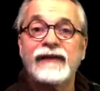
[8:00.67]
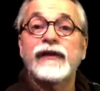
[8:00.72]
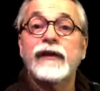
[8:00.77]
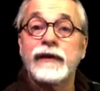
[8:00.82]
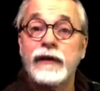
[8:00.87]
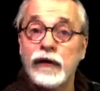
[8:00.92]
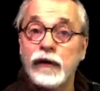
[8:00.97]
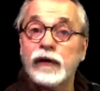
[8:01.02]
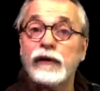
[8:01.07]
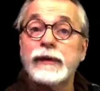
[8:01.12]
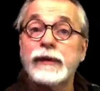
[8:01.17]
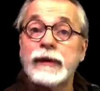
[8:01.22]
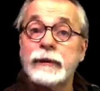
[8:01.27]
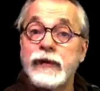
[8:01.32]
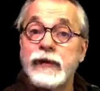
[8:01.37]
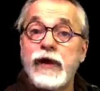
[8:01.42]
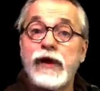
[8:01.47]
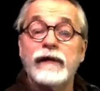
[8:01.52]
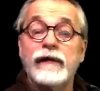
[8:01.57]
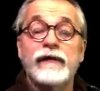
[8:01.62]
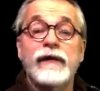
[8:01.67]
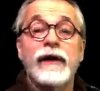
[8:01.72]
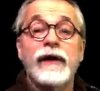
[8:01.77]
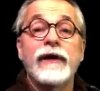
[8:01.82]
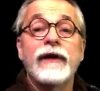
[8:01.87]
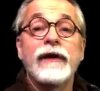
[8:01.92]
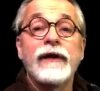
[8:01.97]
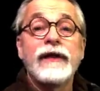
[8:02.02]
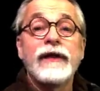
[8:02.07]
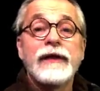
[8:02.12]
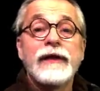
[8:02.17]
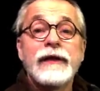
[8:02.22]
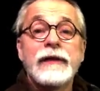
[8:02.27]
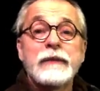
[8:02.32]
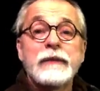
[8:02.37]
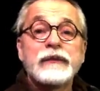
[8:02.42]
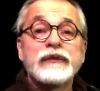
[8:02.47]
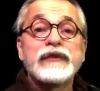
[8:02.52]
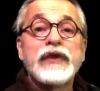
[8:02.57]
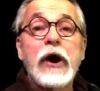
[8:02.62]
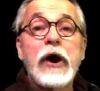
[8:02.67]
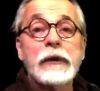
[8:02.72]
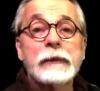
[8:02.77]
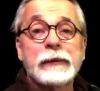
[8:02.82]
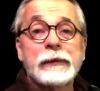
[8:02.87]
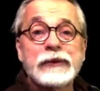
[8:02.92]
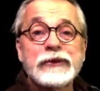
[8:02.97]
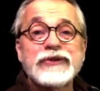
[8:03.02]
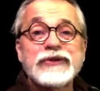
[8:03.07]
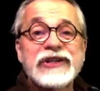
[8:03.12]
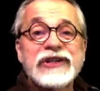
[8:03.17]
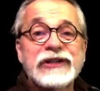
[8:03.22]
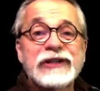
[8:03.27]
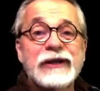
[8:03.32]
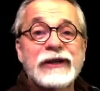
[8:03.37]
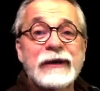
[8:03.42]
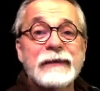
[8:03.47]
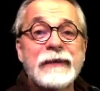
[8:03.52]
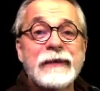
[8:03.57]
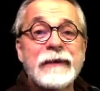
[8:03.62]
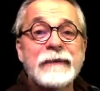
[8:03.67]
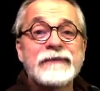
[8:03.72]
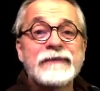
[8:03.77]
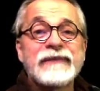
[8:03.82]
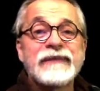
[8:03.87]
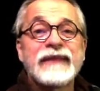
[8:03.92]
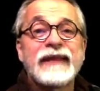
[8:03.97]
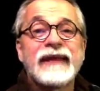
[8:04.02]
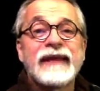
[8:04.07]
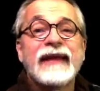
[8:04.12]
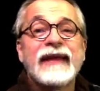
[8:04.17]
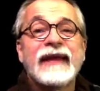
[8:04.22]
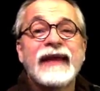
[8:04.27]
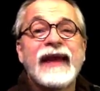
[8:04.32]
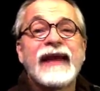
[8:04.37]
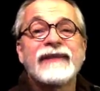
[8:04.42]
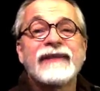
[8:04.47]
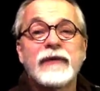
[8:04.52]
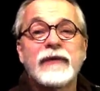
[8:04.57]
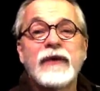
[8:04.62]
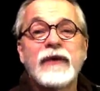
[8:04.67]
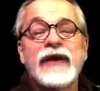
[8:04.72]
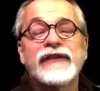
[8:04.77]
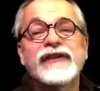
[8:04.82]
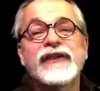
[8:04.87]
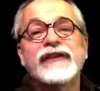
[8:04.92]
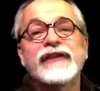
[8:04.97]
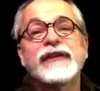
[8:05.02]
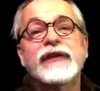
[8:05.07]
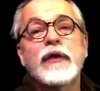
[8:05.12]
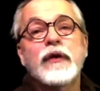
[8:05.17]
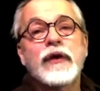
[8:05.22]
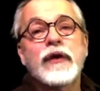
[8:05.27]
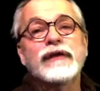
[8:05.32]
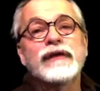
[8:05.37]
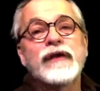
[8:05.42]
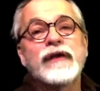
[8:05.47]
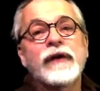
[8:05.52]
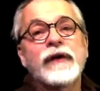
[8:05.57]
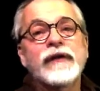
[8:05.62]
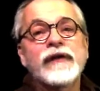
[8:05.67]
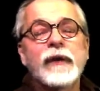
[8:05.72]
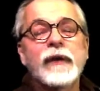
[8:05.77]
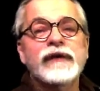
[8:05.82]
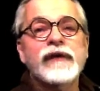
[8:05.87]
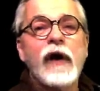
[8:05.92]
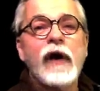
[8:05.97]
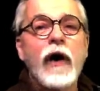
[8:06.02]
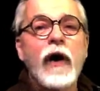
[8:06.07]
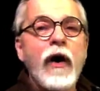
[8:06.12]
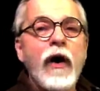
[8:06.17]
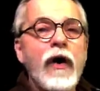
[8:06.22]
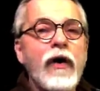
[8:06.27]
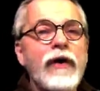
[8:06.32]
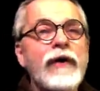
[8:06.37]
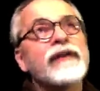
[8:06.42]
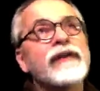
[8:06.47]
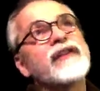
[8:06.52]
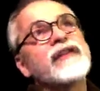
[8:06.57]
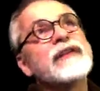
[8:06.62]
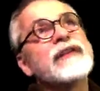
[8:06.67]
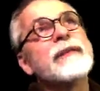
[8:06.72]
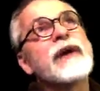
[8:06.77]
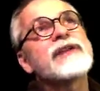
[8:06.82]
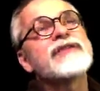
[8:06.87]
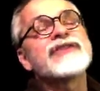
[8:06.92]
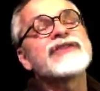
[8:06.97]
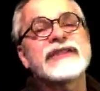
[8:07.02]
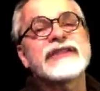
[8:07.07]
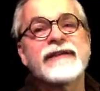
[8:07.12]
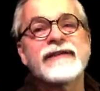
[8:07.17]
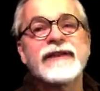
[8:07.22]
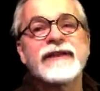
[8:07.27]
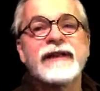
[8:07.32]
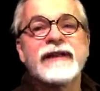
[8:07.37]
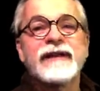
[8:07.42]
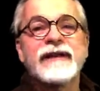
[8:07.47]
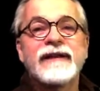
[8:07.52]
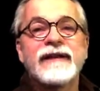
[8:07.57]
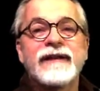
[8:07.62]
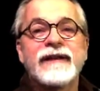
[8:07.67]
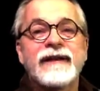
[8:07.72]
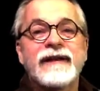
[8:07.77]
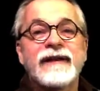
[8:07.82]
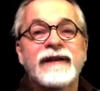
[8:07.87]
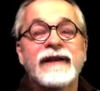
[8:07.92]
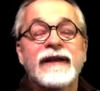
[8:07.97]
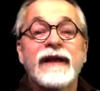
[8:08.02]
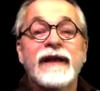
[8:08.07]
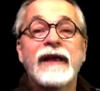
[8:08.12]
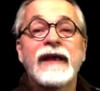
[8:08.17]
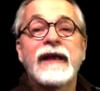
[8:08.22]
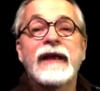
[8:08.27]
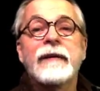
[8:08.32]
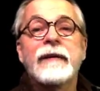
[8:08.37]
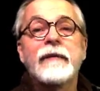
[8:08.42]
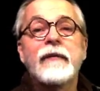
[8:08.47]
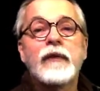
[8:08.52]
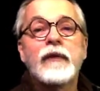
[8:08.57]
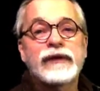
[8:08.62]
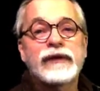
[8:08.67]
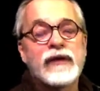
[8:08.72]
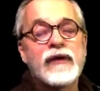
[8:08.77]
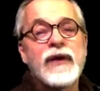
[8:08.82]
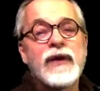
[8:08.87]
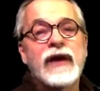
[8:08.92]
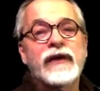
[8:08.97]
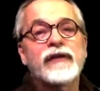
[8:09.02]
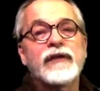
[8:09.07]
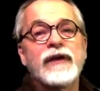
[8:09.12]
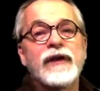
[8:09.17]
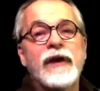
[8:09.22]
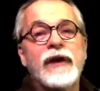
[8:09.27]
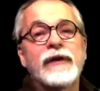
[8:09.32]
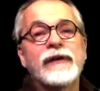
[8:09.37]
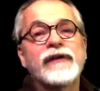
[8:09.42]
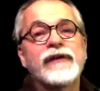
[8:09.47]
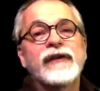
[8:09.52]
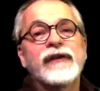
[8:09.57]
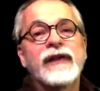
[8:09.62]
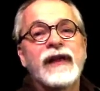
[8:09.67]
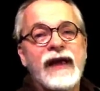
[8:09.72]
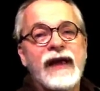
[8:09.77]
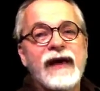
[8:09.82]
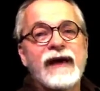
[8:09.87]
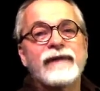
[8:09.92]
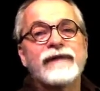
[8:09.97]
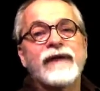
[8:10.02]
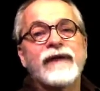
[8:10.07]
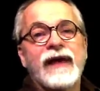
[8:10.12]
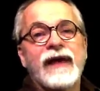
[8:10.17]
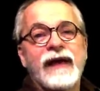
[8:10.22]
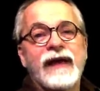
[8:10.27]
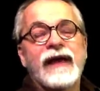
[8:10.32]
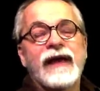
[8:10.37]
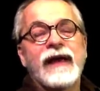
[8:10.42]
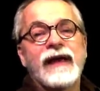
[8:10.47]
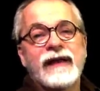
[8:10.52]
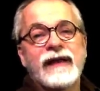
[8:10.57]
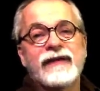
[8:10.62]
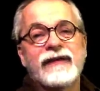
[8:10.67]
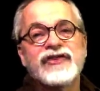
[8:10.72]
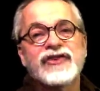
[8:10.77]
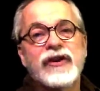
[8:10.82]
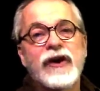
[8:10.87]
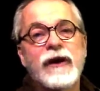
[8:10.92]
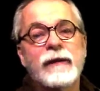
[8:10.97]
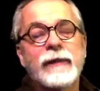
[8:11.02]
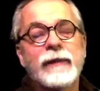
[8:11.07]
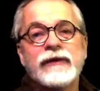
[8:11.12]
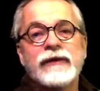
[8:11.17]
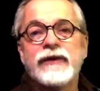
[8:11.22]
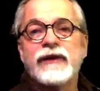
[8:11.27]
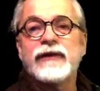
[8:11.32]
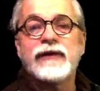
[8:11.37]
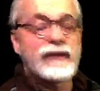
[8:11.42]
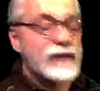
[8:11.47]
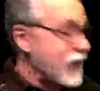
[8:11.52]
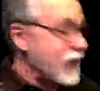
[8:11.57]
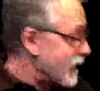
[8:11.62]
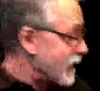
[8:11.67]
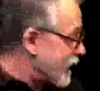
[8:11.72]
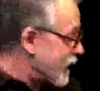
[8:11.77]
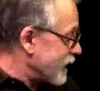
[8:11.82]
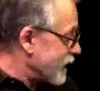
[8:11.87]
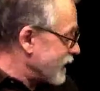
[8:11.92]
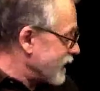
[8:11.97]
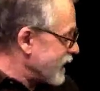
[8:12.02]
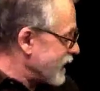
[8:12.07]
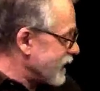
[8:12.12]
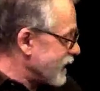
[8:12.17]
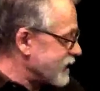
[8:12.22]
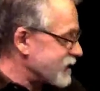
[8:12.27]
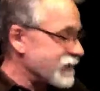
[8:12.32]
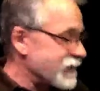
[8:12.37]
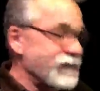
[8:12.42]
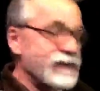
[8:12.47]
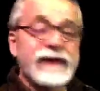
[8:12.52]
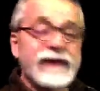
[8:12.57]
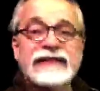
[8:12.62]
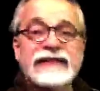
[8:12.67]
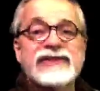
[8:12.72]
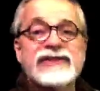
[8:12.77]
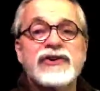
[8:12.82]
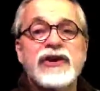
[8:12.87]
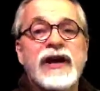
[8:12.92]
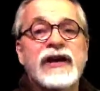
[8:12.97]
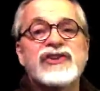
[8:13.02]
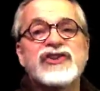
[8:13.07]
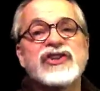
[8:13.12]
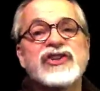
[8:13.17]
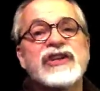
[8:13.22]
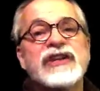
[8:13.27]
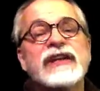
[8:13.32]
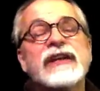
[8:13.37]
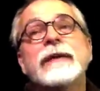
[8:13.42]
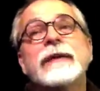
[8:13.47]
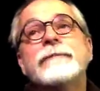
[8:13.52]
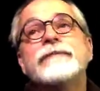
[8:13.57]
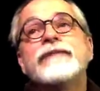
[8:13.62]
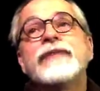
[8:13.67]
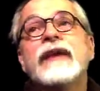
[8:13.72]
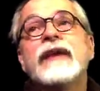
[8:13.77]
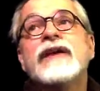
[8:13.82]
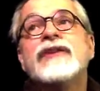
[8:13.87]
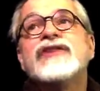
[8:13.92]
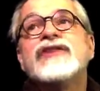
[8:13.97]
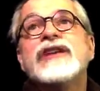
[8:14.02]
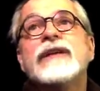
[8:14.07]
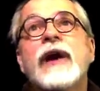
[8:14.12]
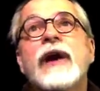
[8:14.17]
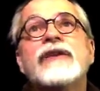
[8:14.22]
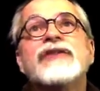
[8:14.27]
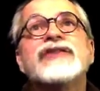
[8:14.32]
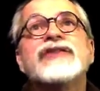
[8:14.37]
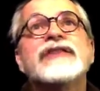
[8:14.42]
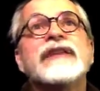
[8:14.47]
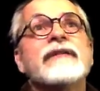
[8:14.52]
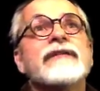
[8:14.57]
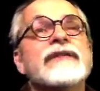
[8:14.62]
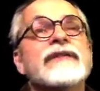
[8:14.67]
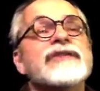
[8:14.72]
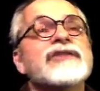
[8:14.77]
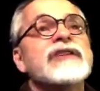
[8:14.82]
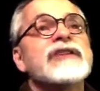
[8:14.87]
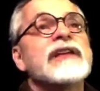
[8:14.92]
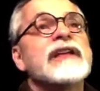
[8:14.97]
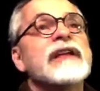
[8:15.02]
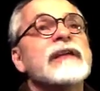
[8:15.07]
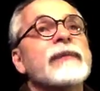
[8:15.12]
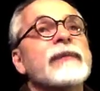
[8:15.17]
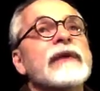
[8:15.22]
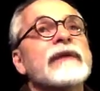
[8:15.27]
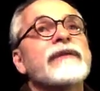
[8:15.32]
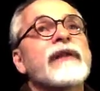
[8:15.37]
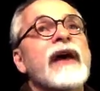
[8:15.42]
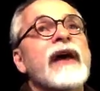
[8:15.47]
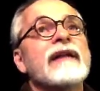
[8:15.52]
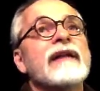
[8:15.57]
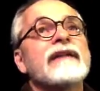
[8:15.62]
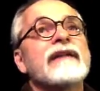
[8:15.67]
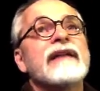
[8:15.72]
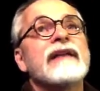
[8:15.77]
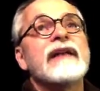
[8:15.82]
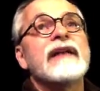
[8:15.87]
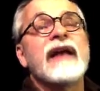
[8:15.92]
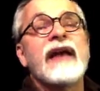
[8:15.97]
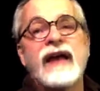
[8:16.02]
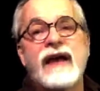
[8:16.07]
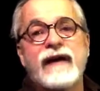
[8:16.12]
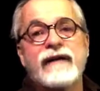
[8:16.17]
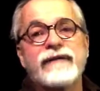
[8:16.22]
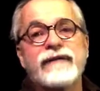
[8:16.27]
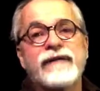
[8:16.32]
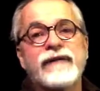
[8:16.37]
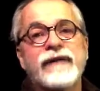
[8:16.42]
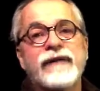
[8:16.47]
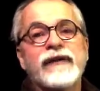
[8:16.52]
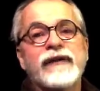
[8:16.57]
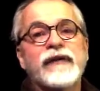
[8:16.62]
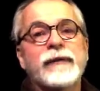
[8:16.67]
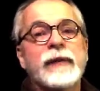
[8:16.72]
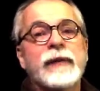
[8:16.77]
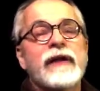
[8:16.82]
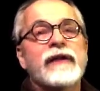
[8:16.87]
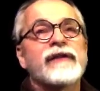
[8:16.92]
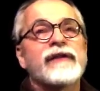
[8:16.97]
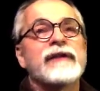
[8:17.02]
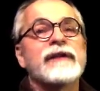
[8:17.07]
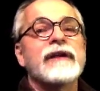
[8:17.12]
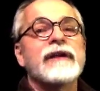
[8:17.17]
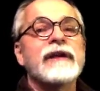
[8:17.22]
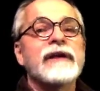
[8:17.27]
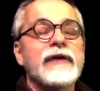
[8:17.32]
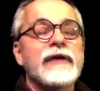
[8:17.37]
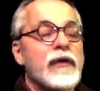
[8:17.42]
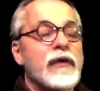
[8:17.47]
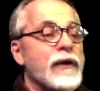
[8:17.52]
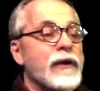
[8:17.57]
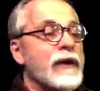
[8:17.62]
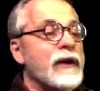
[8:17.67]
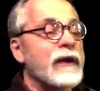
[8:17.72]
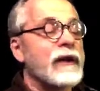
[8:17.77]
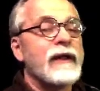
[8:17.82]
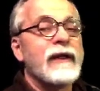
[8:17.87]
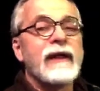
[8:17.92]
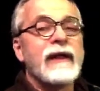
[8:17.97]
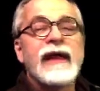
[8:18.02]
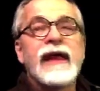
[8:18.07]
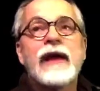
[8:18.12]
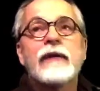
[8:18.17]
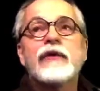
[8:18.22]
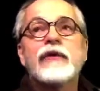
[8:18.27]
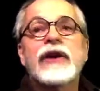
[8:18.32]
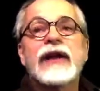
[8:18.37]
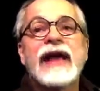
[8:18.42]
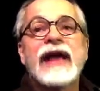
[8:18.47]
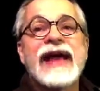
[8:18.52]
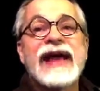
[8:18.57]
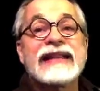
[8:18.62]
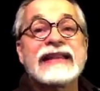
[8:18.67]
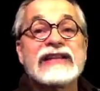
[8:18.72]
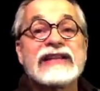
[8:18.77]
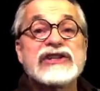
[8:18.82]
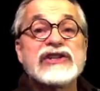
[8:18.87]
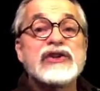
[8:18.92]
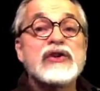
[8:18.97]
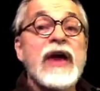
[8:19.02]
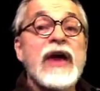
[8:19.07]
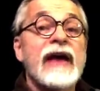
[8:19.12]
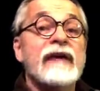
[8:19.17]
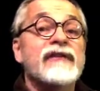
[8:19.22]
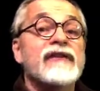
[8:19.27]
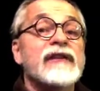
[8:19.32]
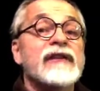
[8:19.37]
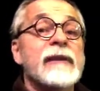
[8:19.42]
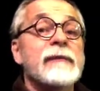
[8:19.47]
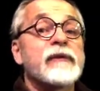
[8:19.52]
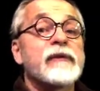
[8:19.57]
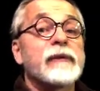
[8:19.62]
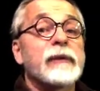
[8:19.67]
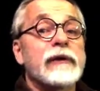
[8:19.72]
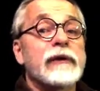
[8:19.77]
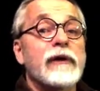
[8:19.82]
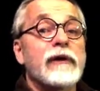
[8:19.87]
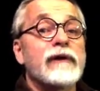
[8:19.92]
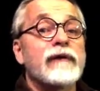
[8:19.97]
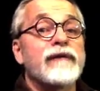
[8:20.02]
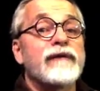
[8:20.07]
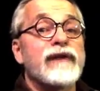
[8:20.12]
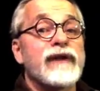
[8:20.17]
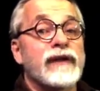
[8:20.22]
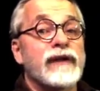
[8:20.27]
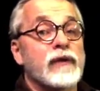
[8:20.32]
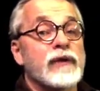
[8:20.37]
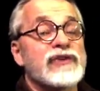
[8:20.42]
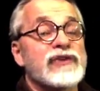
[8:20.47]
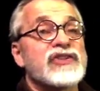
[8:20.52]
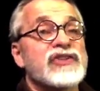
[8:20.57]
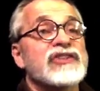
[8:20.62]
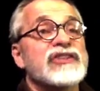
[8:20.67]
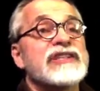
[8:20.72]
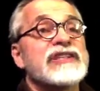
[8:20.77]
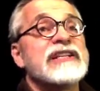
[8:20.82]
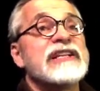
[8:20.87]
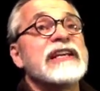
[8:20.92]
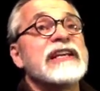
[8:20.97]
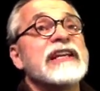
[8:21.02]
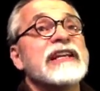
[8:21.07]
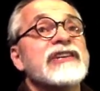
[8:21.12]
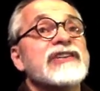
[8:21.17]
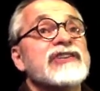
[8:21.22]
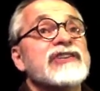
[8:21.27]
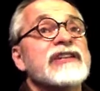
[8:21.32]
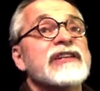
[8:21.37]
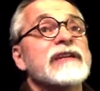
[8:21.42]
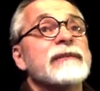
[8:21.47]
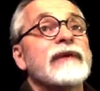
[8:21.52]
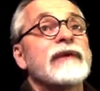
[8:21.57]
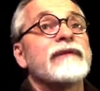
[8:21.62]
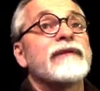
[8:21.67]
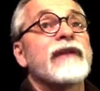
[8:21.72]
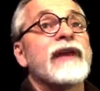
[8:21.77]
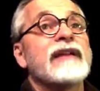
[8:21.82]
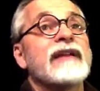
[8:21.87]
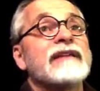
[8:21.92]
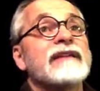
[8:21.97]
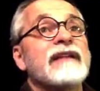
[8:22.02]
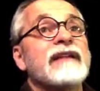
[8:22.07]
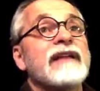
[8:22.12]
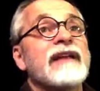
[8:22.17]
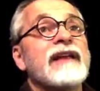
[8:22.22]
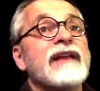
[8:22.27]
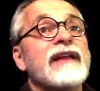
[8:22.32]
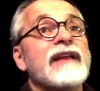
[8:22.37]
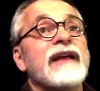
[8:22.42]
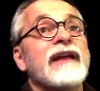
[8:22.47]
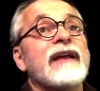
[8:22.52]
those will be part of our dark blues club, and the rest is chord tones. So it's all C minor 7 with 2 extra notes, F and F sharp. And you can do that in any key. So let's try a G. G minor 7, G, B flat, D, F spells the chord, and we're going to add the 2 half steps below the 5th, which is D. G, B flat, D,